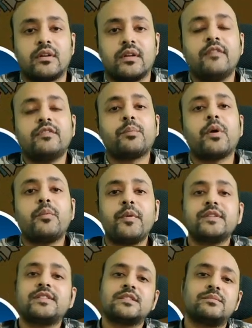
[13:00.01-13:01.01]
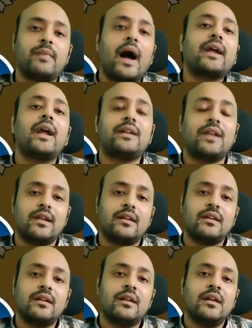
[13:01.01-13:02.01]
If the purpose is marketing,
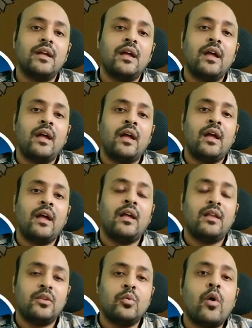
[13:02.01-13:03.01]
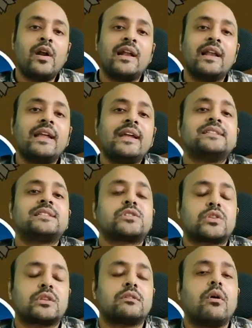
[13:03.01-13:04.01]
you want leads
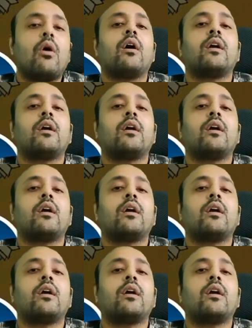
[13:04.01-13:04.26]
or